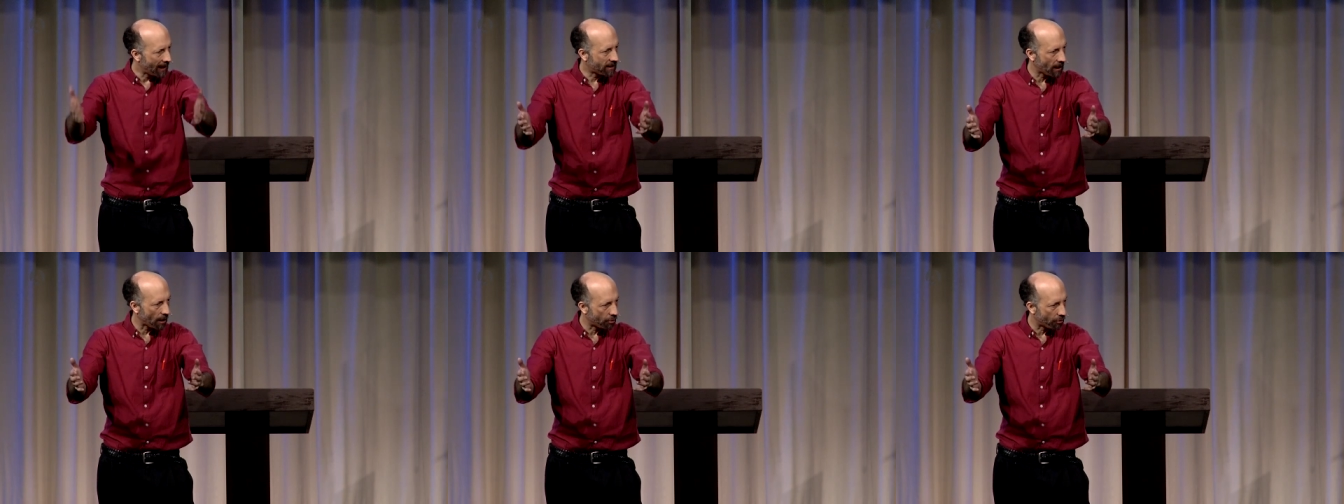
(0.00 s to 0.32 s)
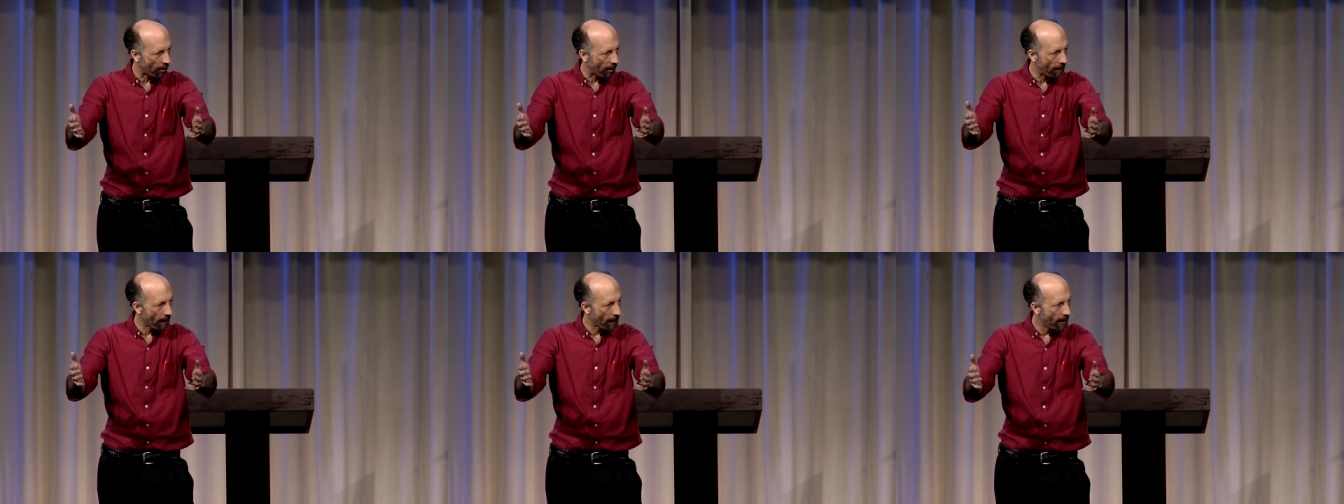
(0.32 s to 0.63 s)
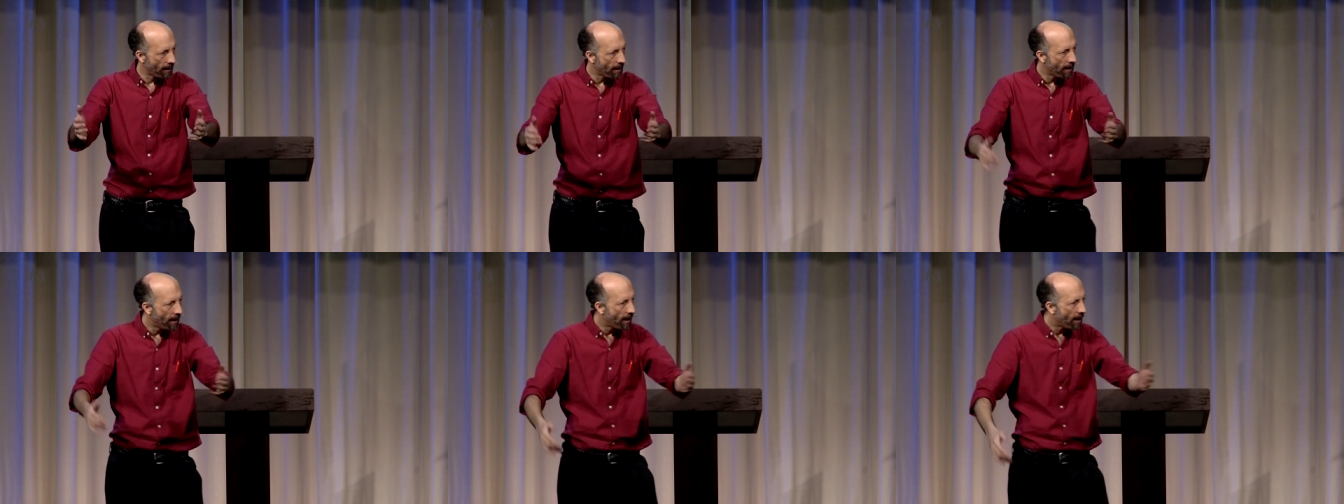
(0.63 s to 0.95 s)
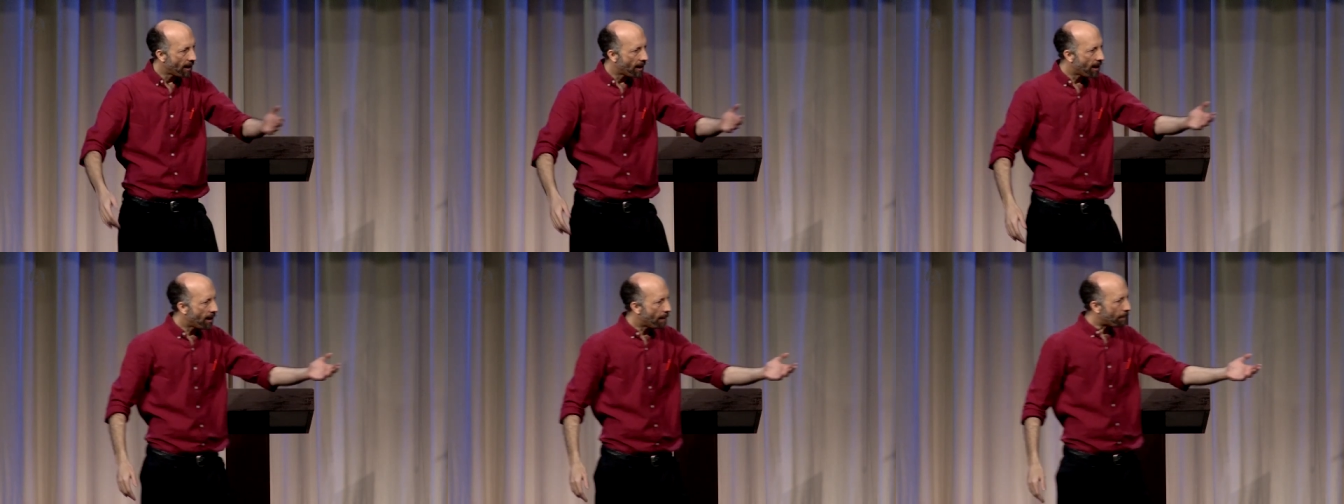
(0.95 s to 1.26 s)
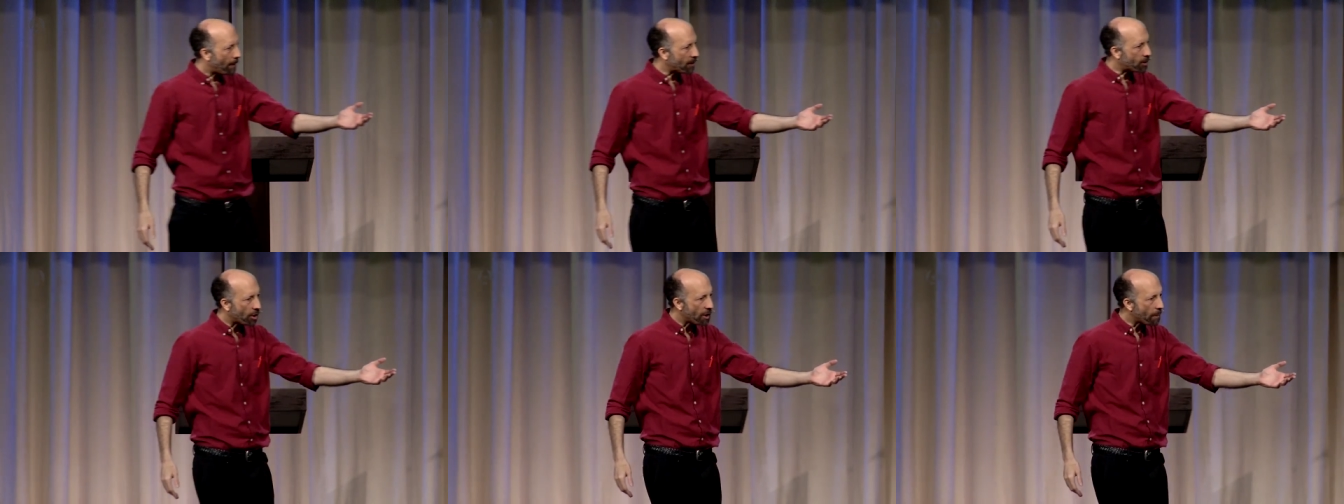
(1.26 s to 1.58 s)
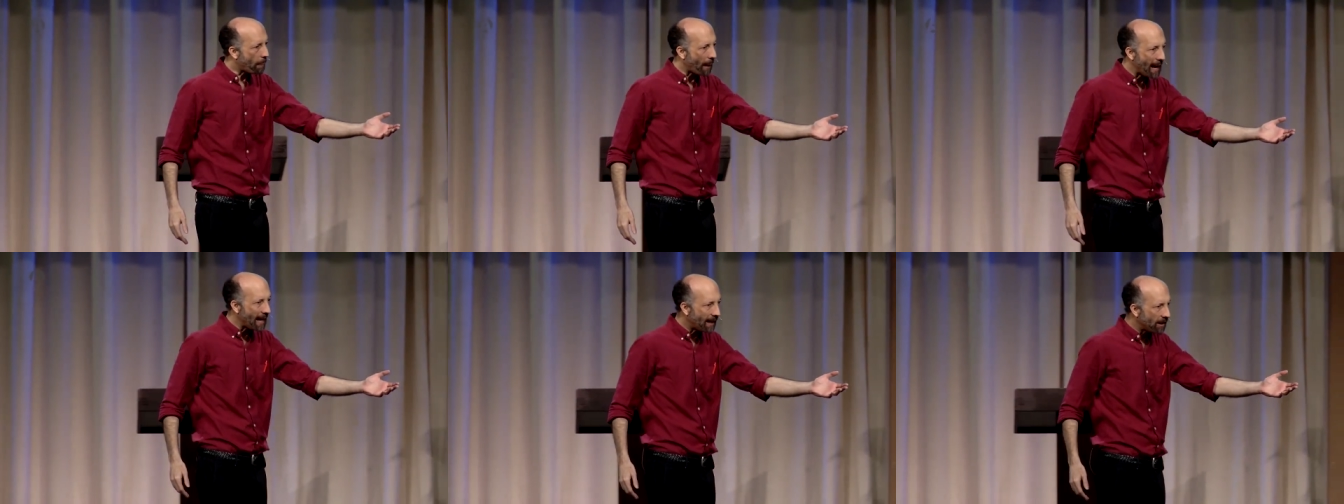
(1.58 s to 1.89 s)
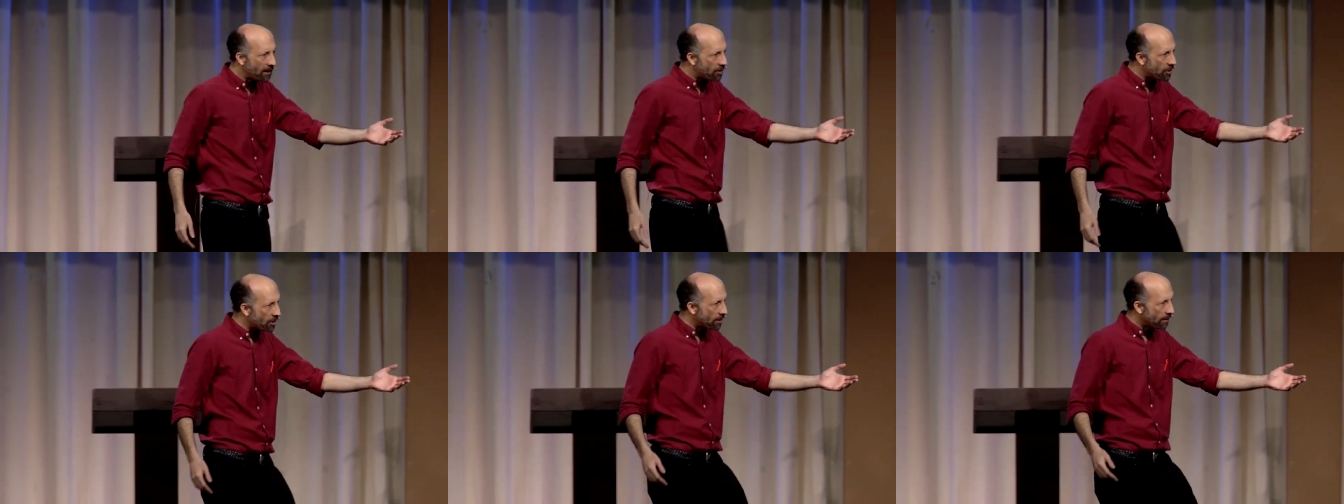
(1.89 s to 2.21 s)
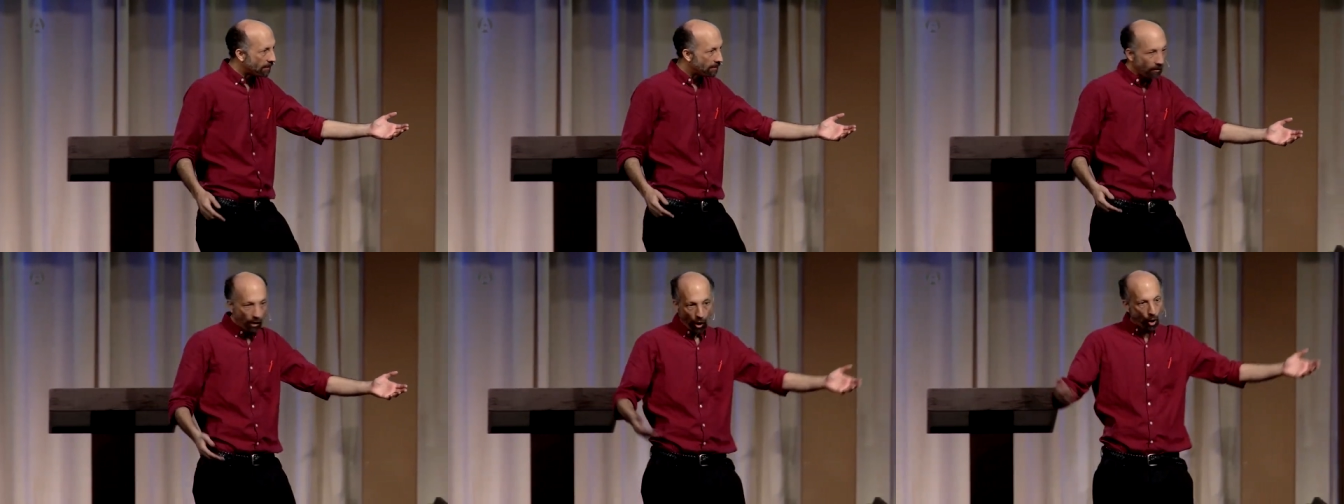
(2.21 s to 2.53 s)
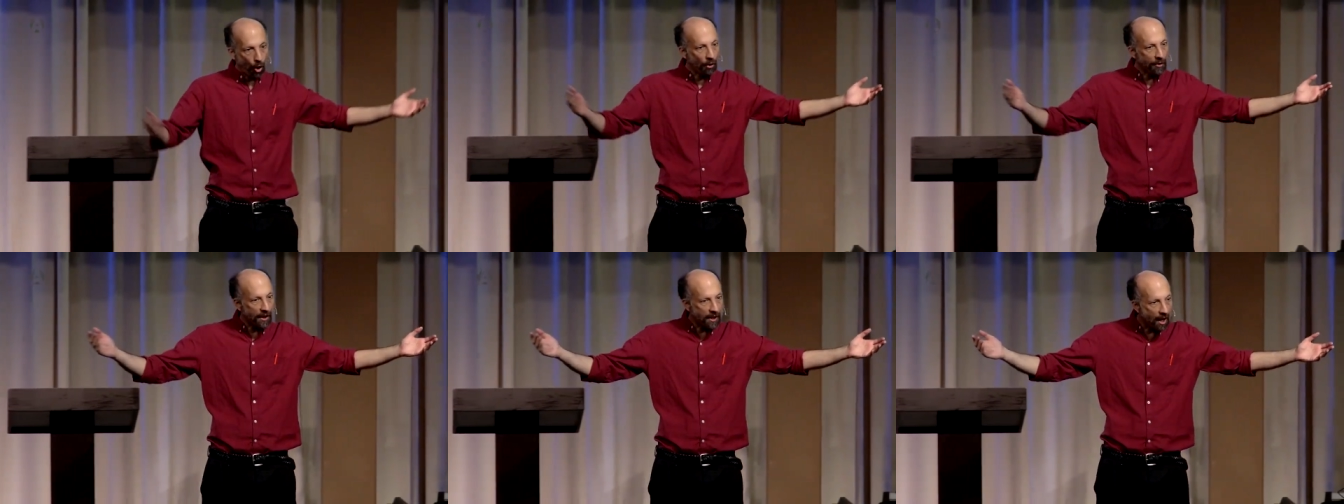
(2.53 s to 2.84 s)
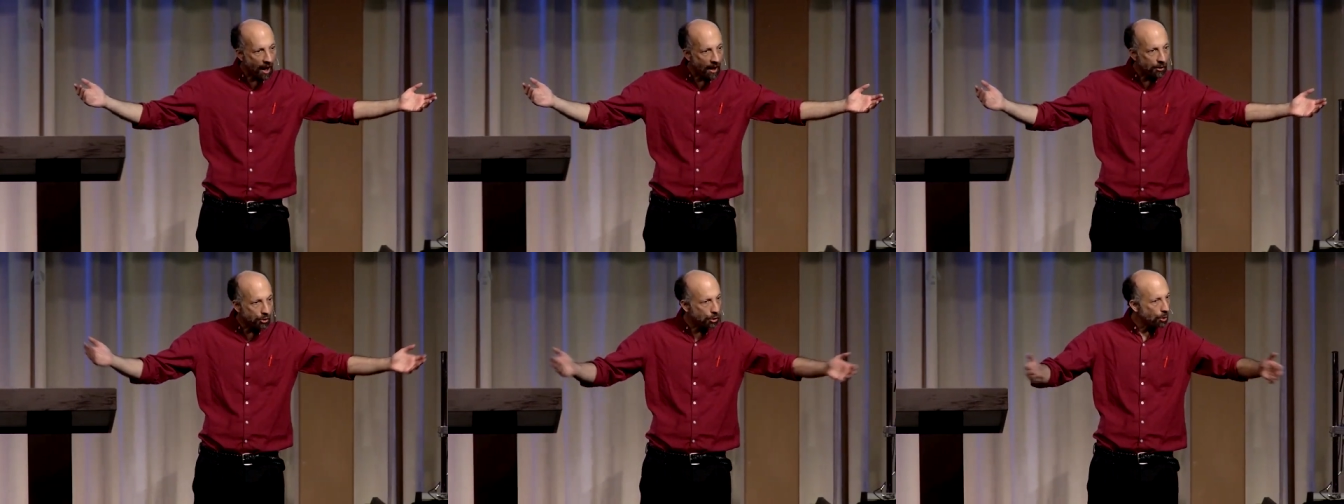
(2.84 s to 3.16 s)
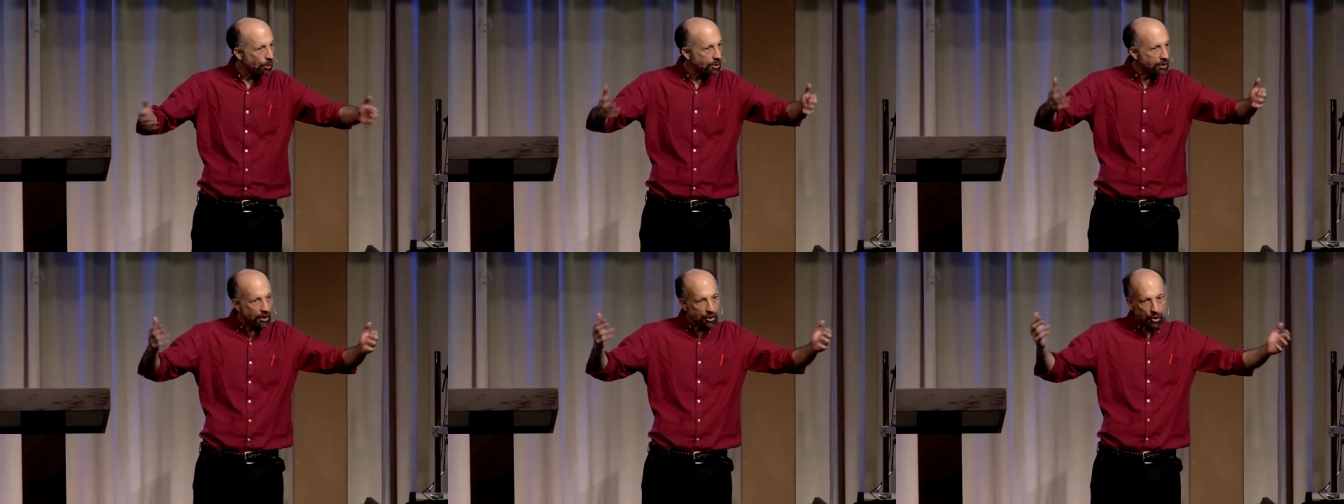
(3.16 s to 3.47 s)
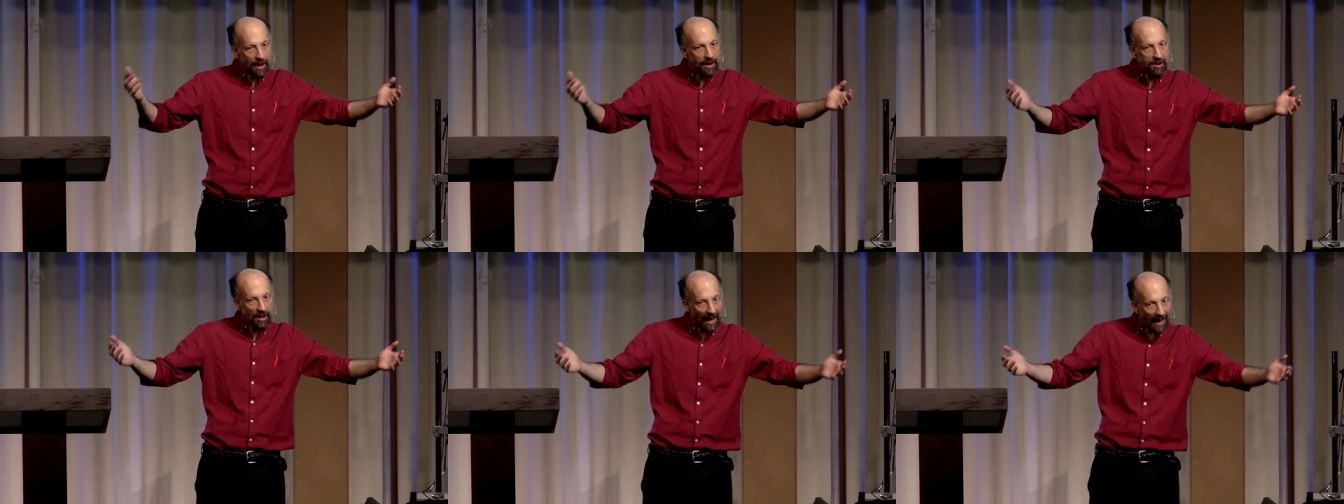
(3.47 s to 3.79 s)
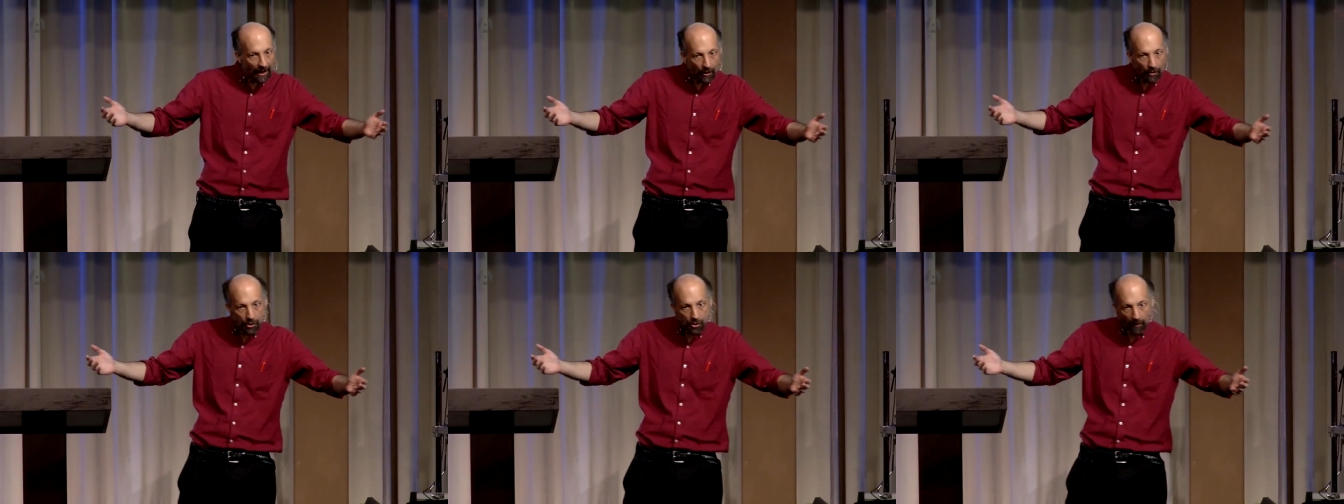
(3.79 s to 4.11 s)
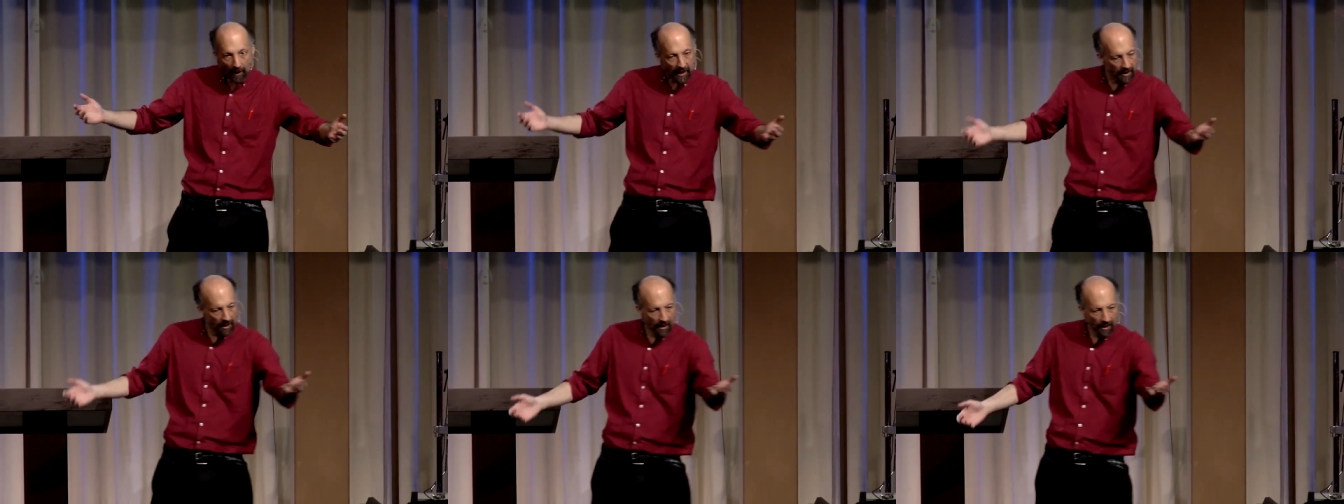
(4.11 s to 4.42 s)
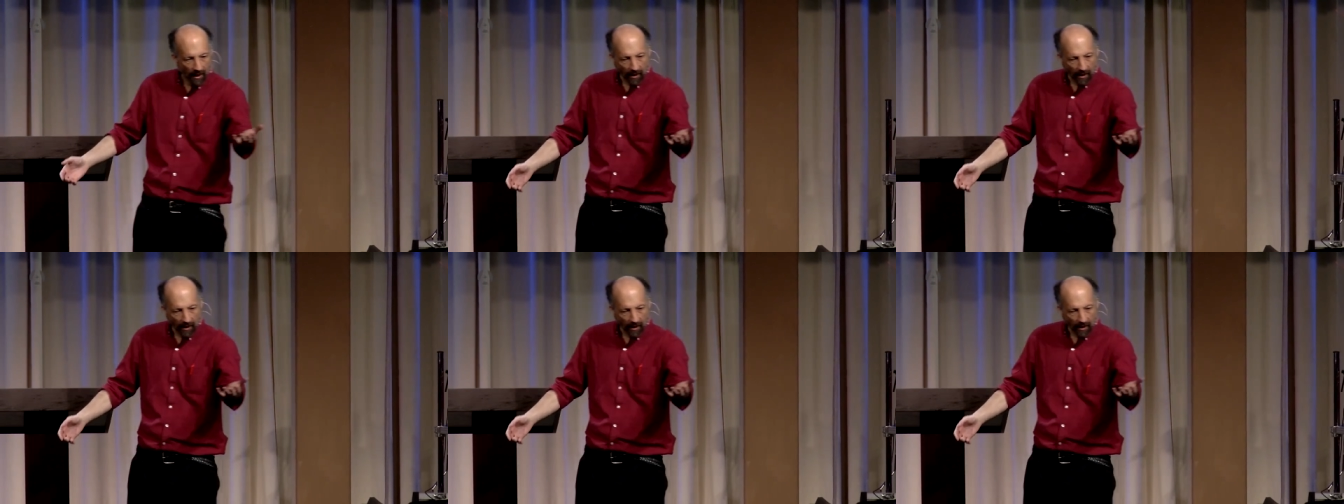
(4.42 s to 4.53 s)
etc. But to the pagans, all the non Jews, the Gentiles, right?